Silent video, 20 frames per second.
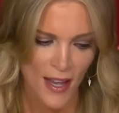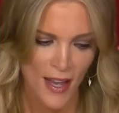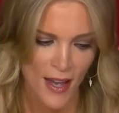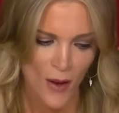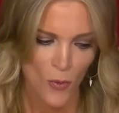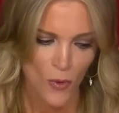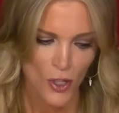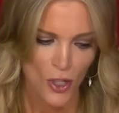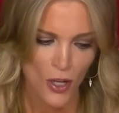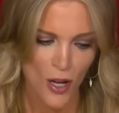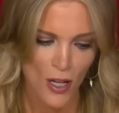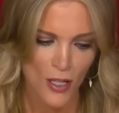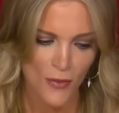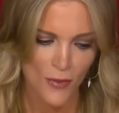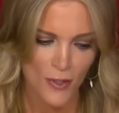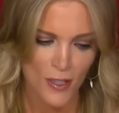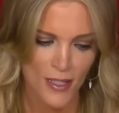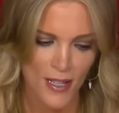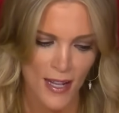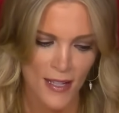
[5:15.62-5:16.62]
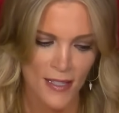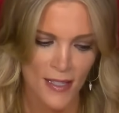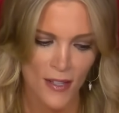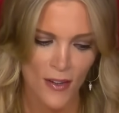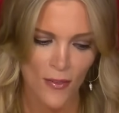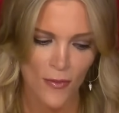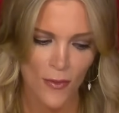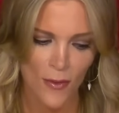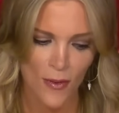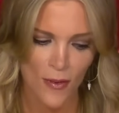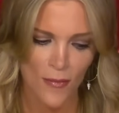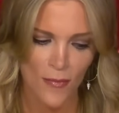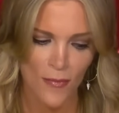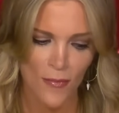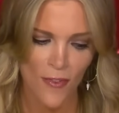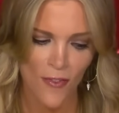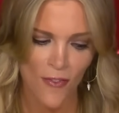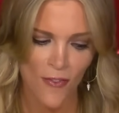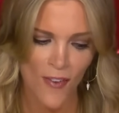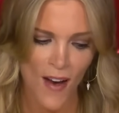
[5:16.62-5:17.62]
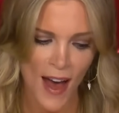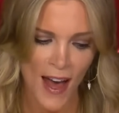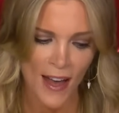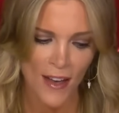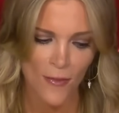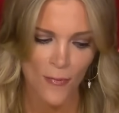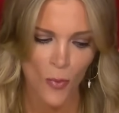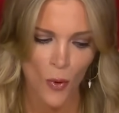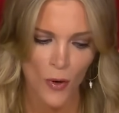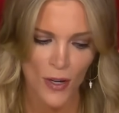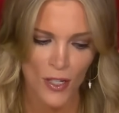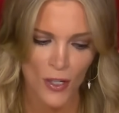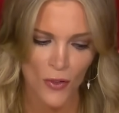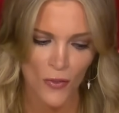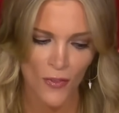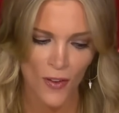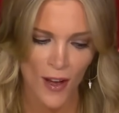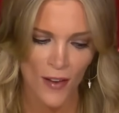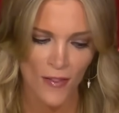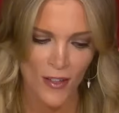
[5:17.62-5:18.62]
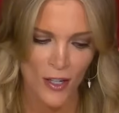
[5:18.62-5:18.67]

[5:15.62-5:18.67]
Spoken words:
which calls for a sentence of 5.25